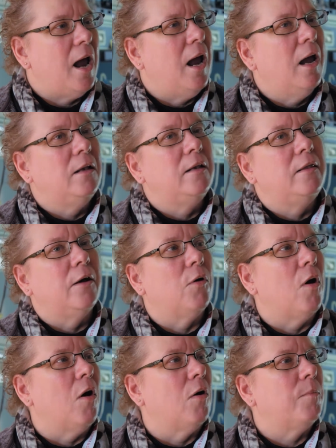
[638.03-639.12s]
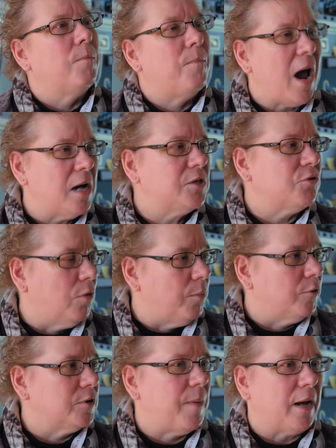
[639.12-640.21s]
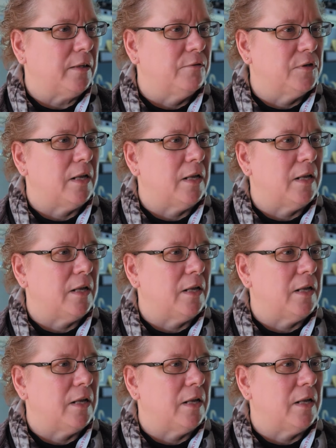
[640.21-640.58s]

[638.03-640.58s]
And there are pastoral perspectives